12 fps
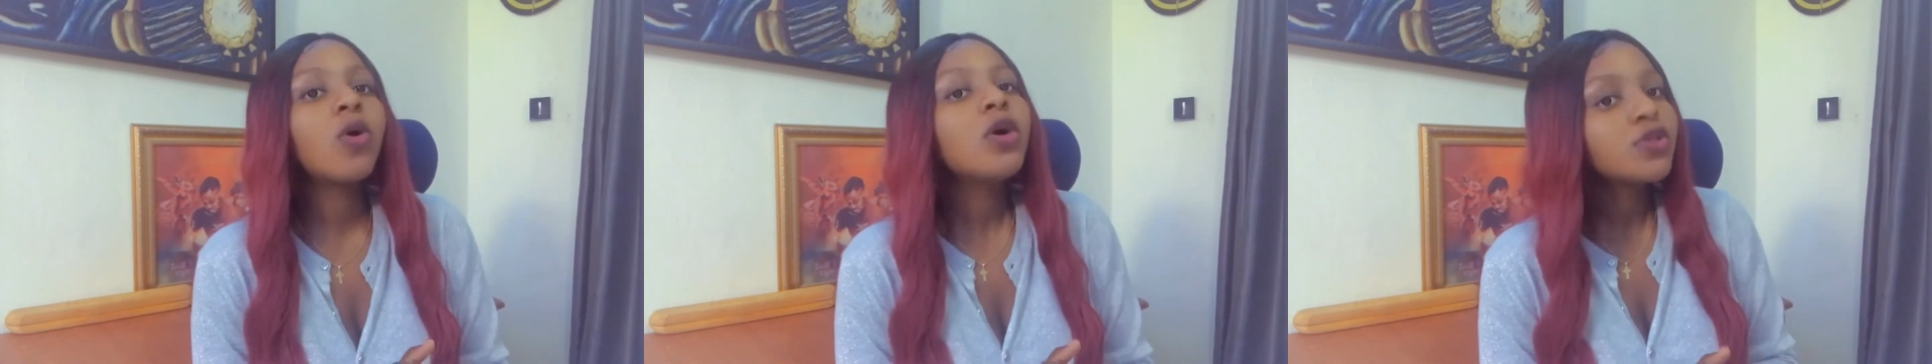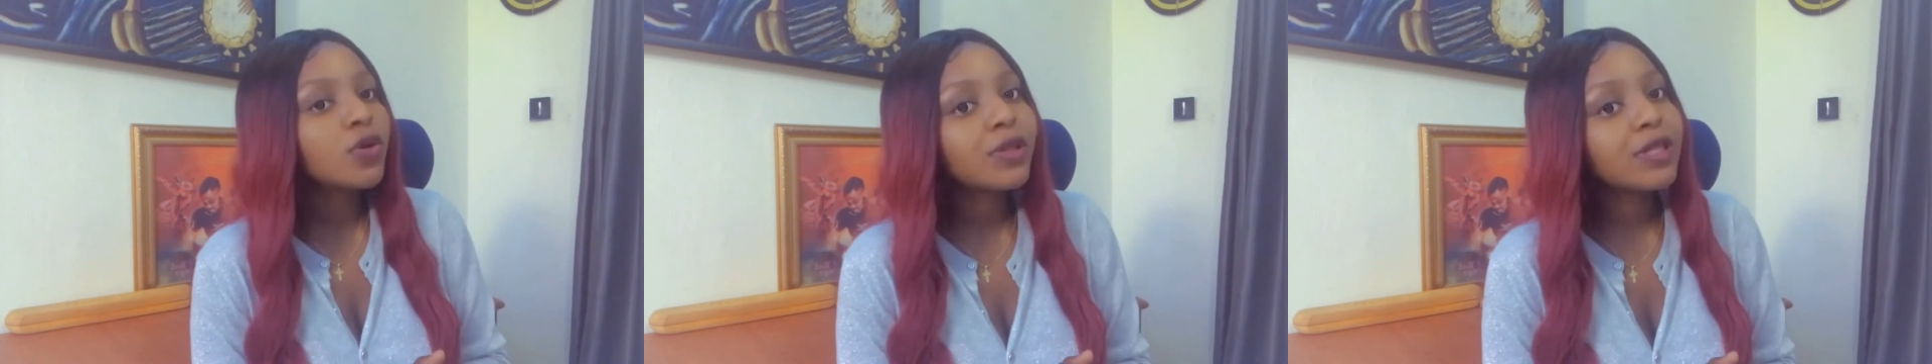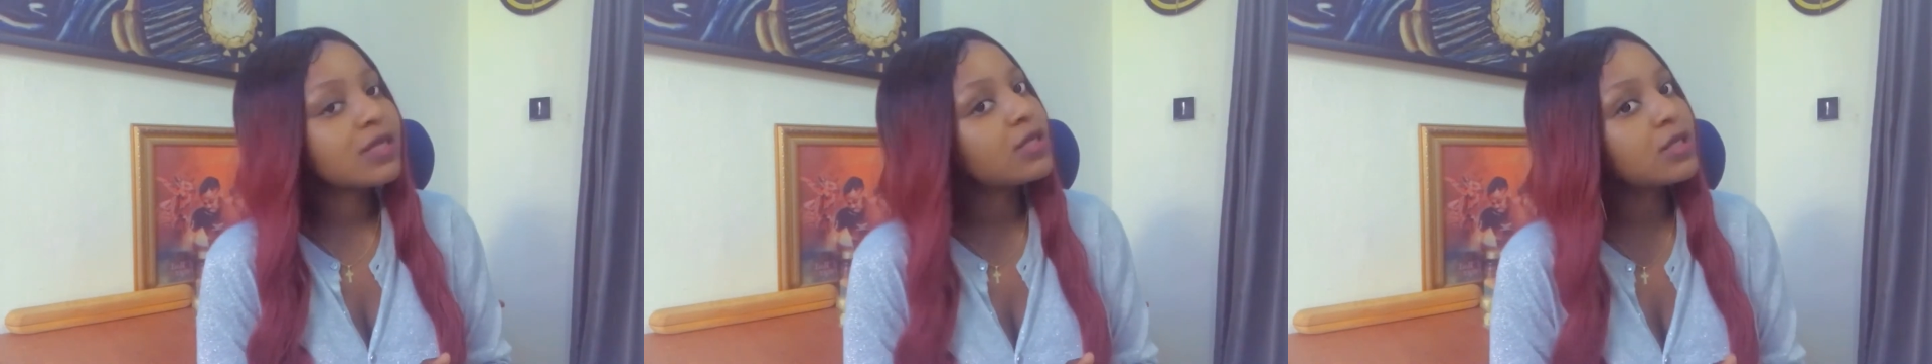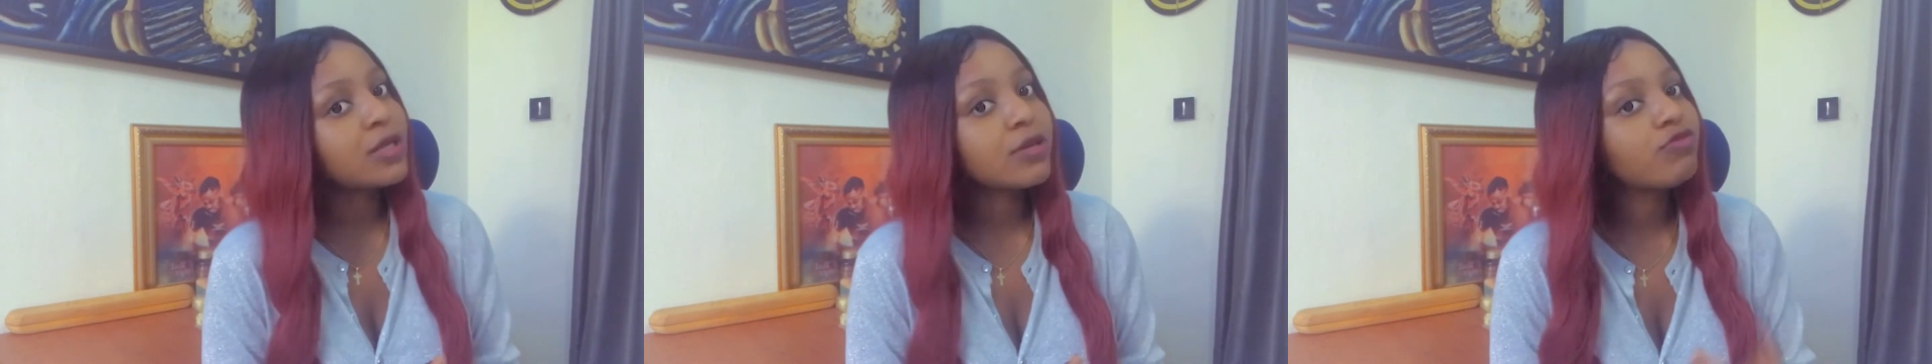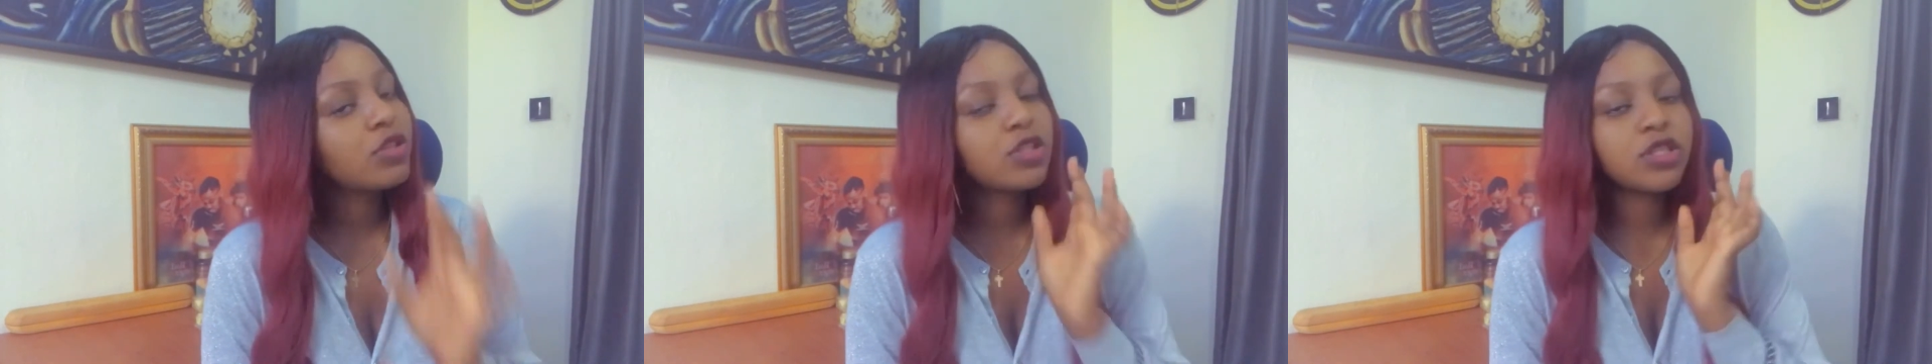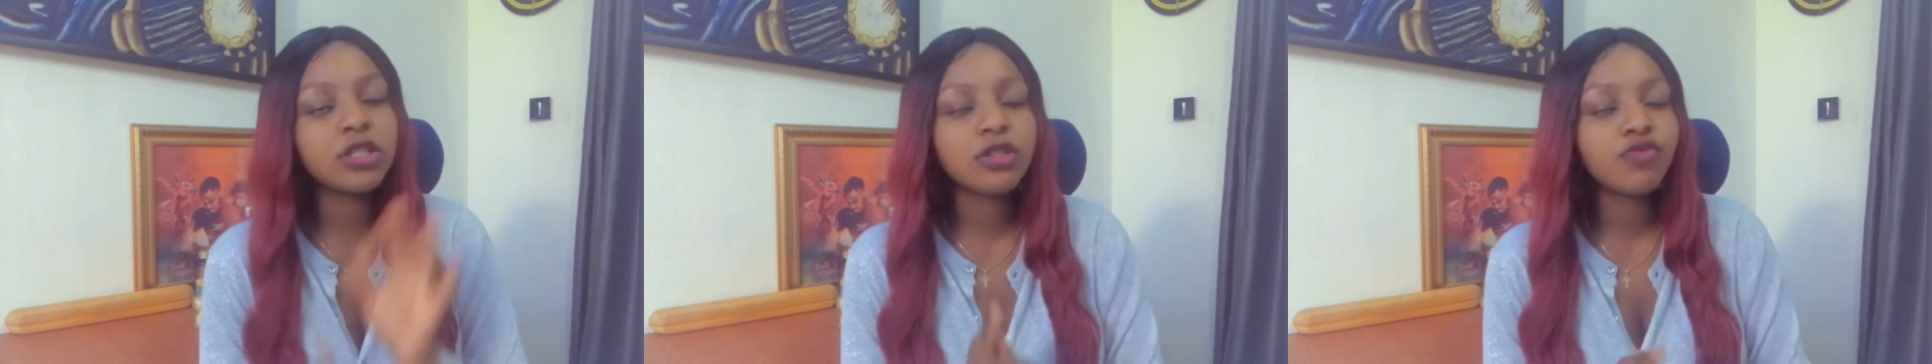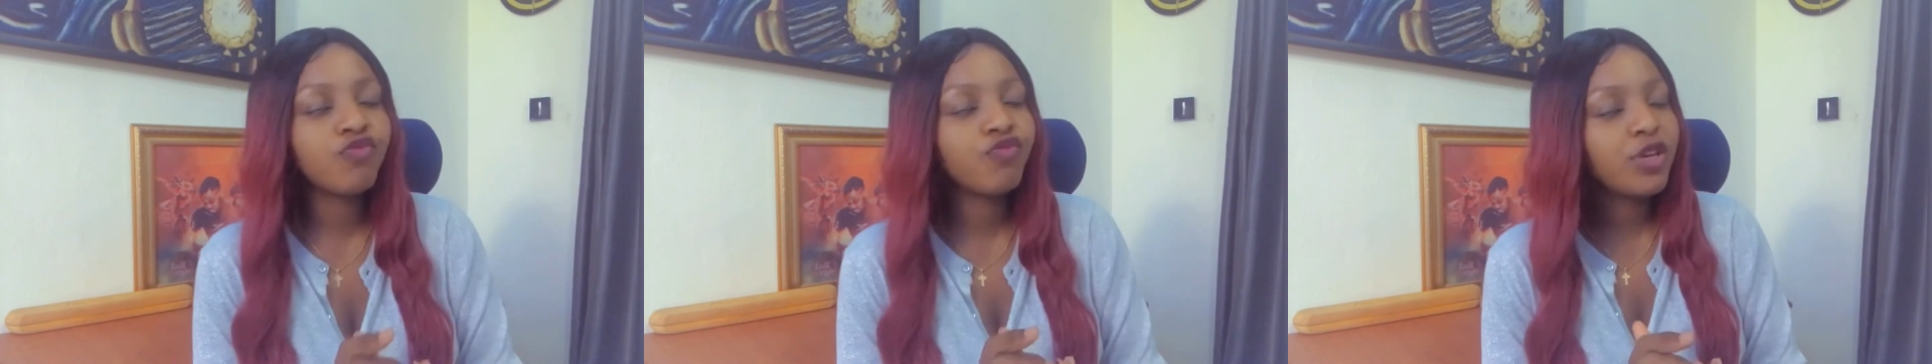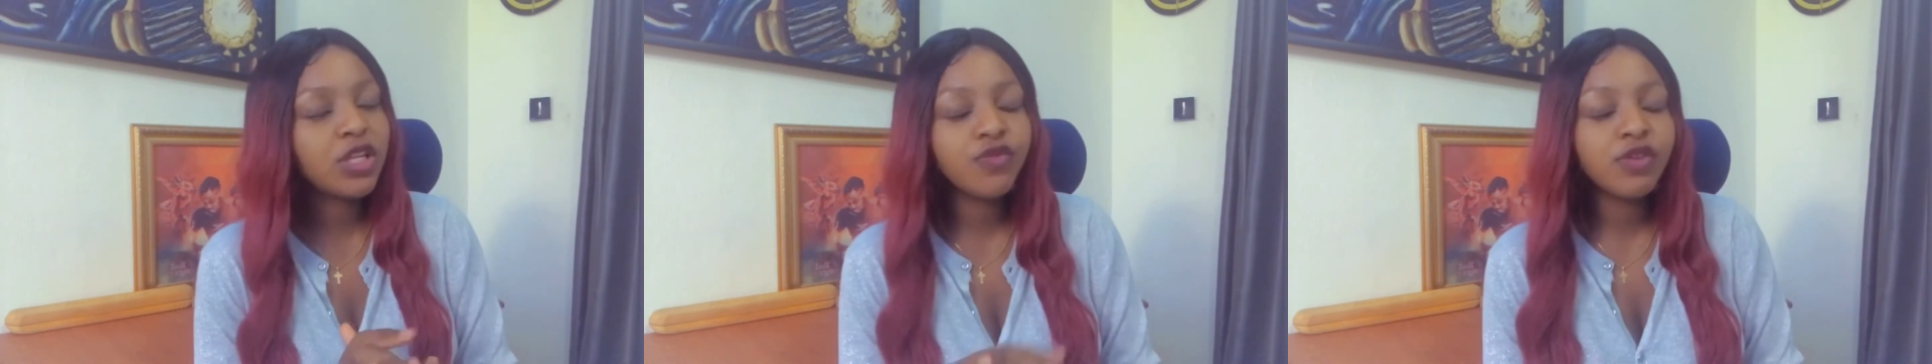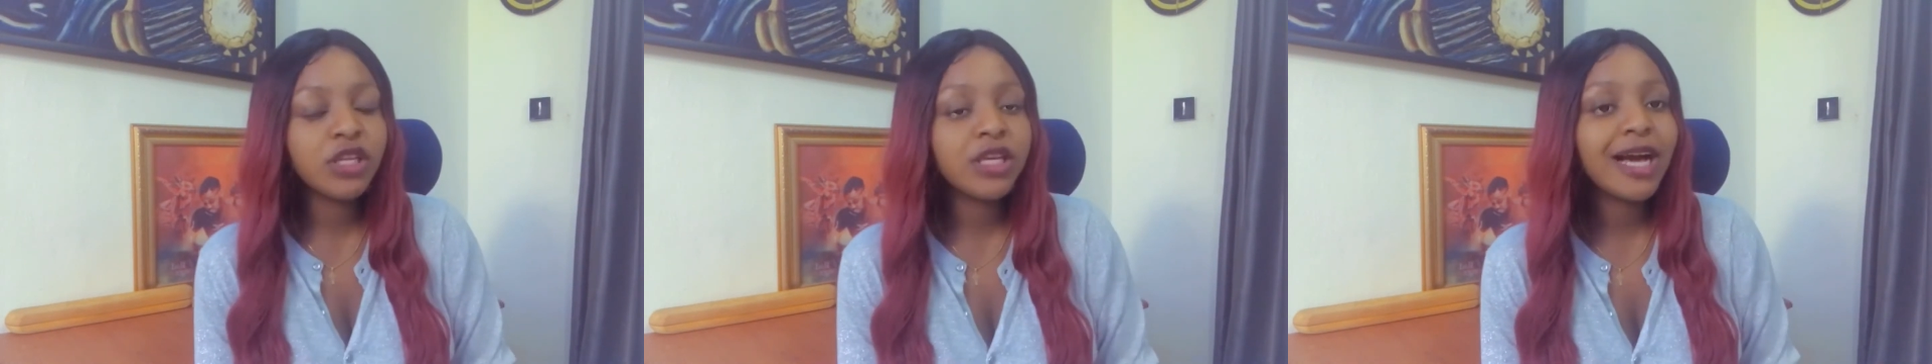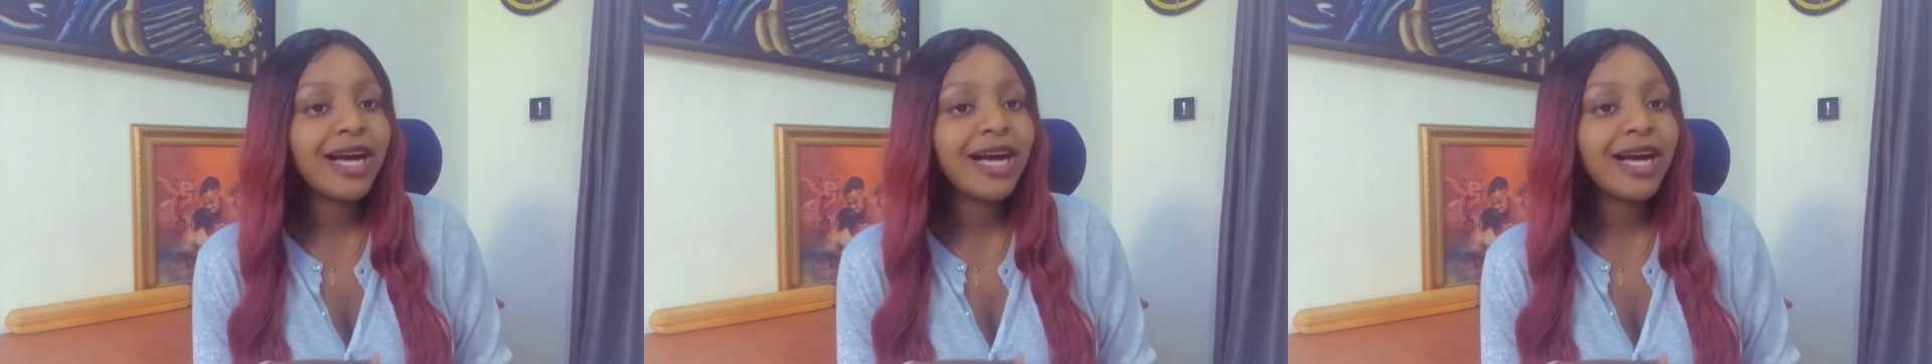So this is really